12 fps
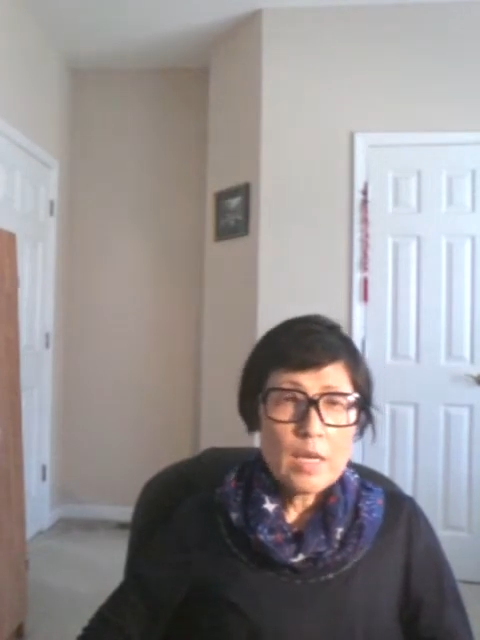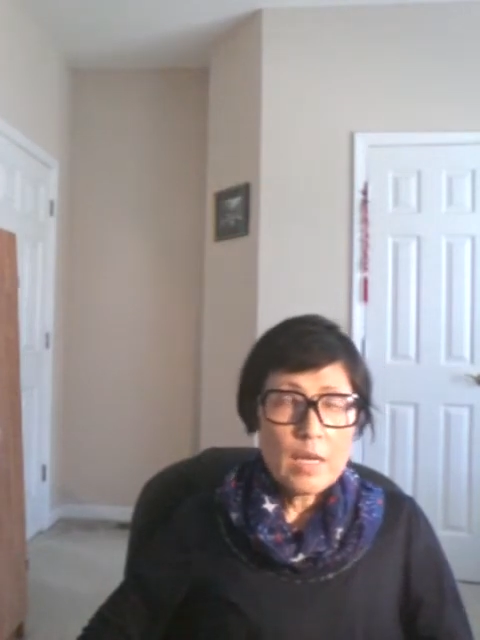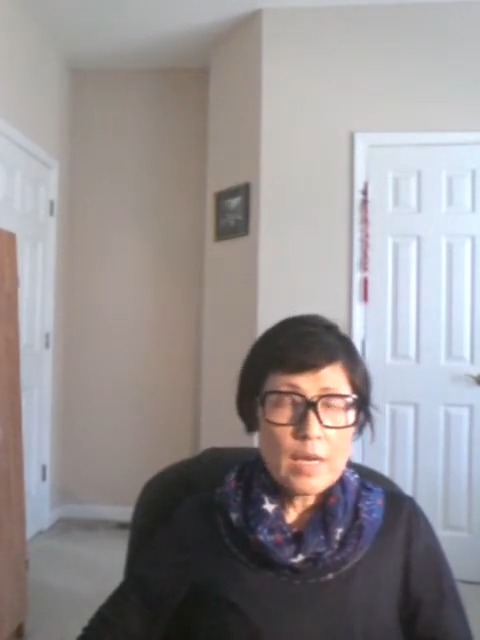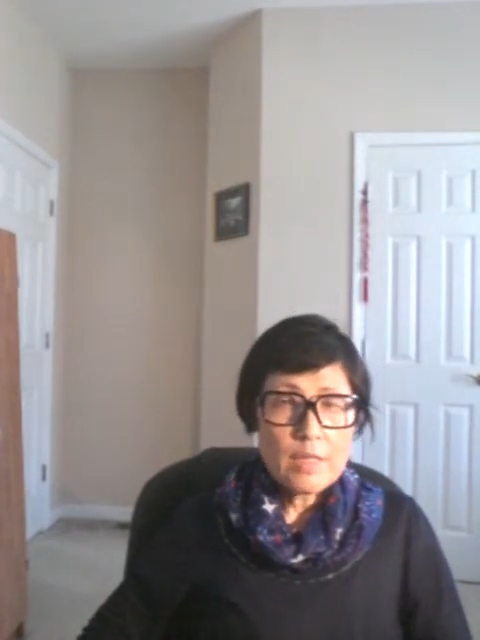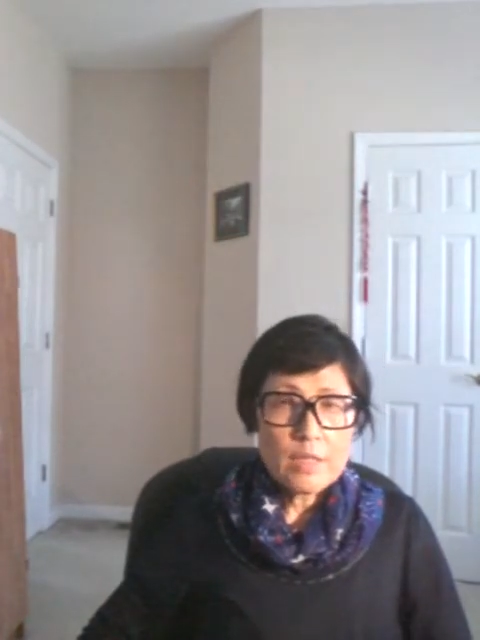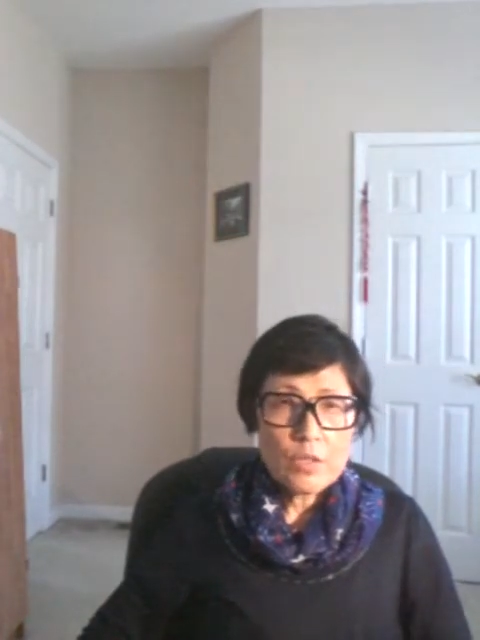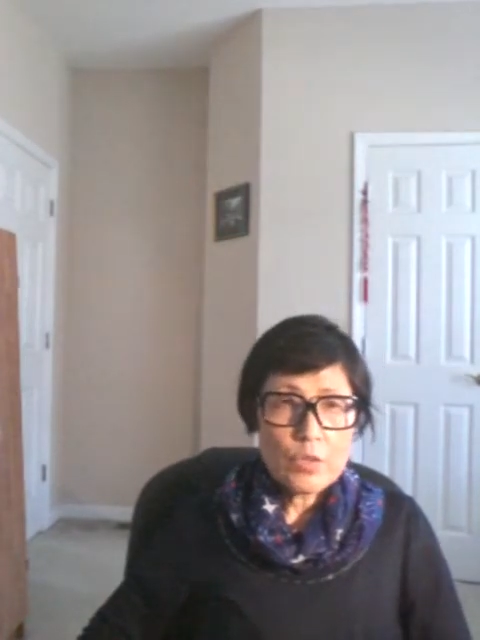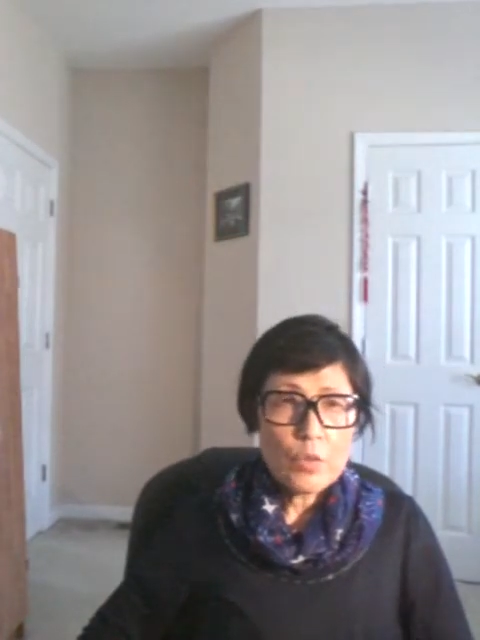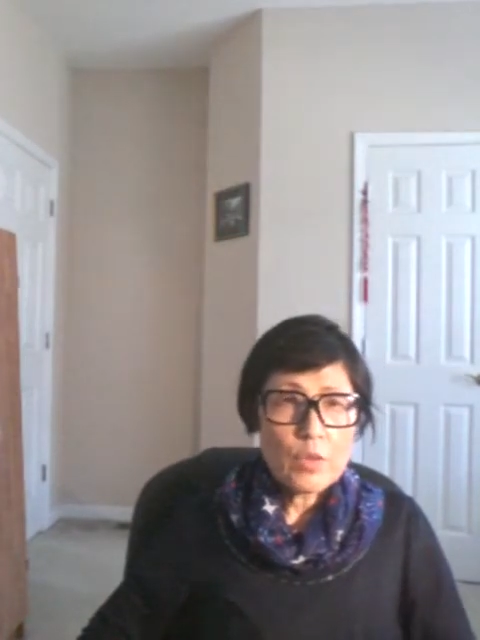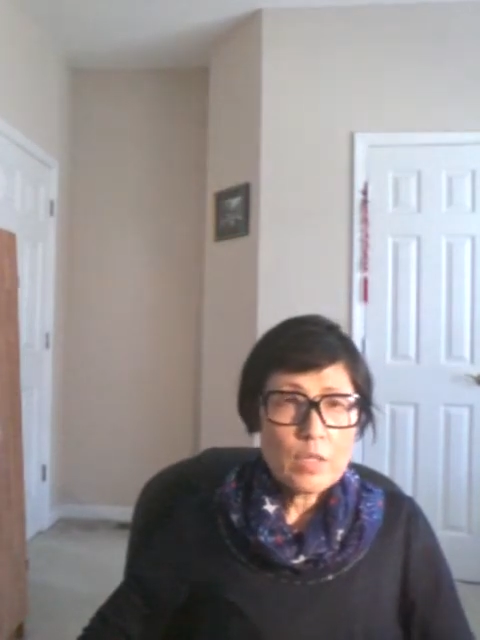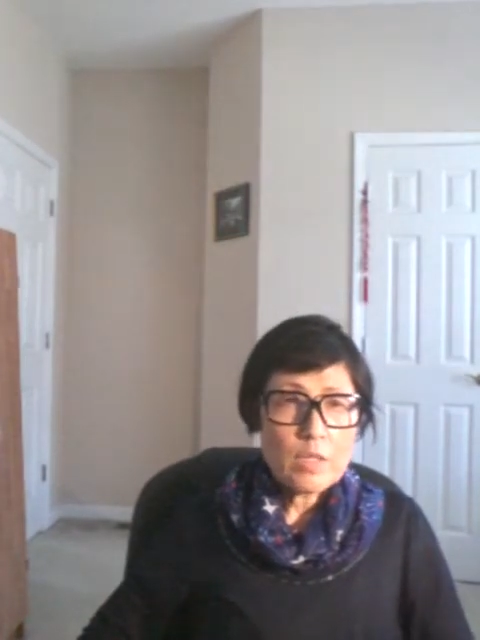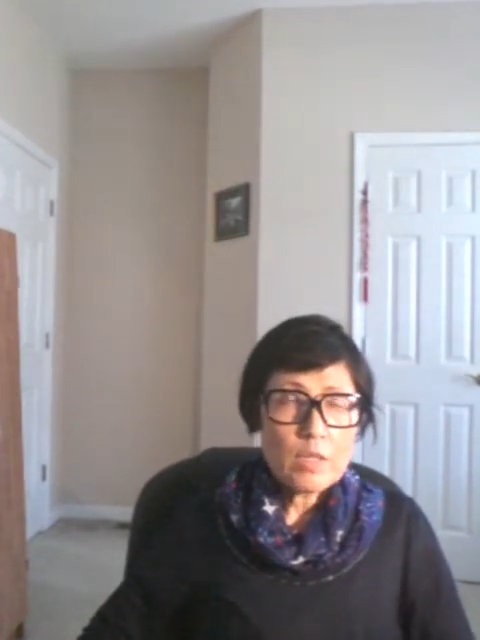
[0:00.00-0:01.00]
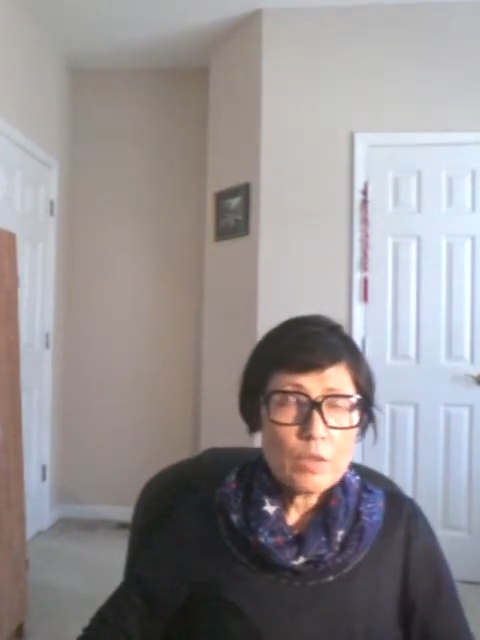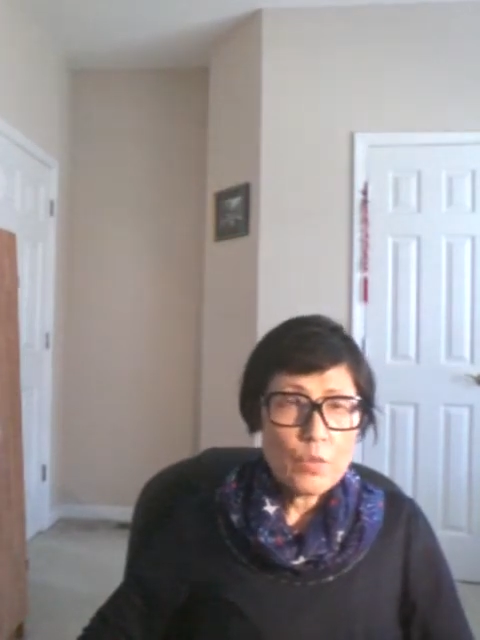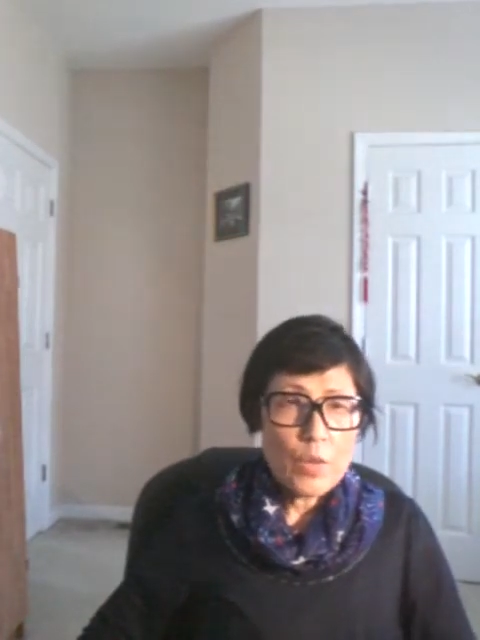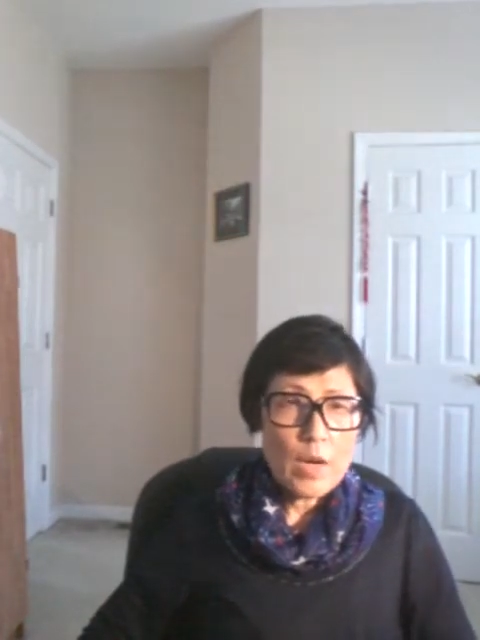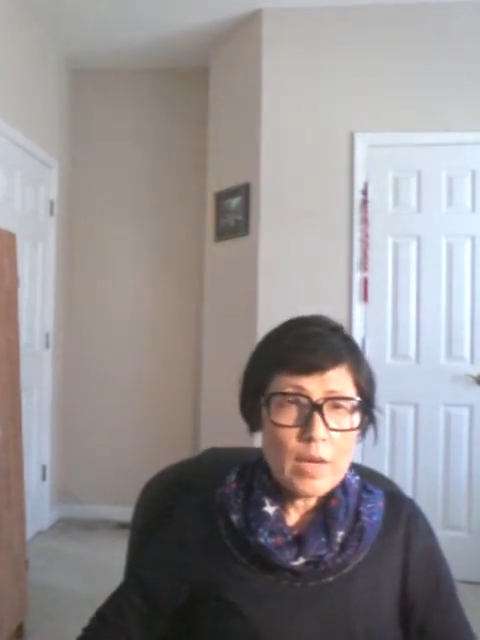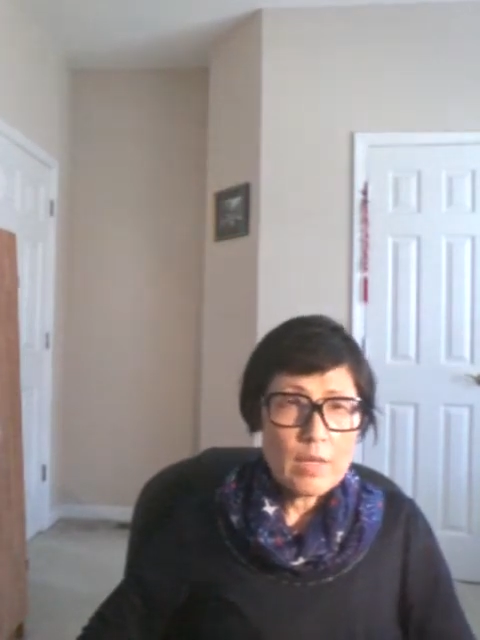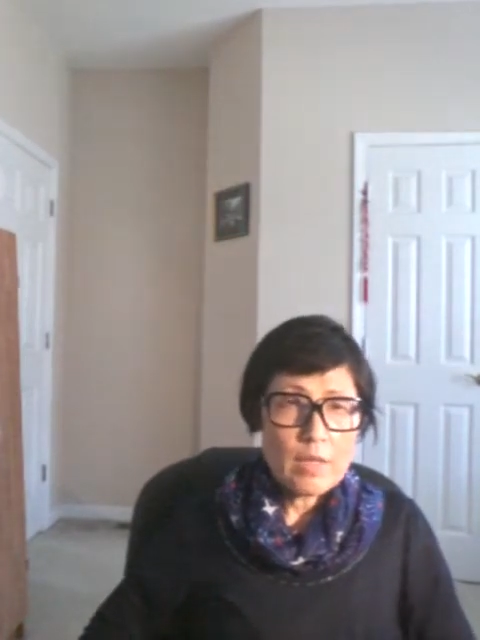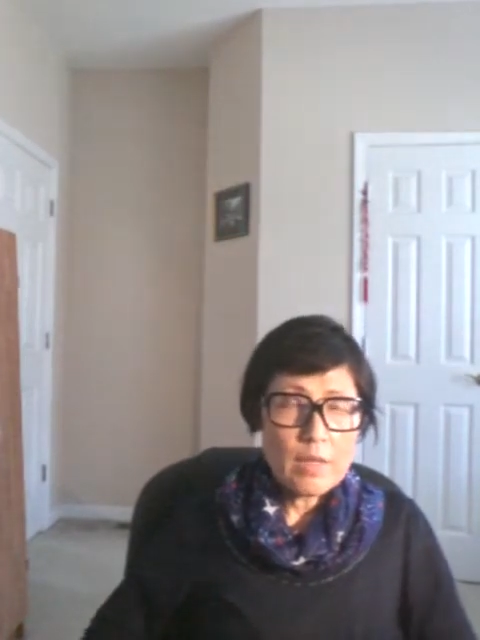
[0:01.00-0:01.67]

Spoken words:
And so this is why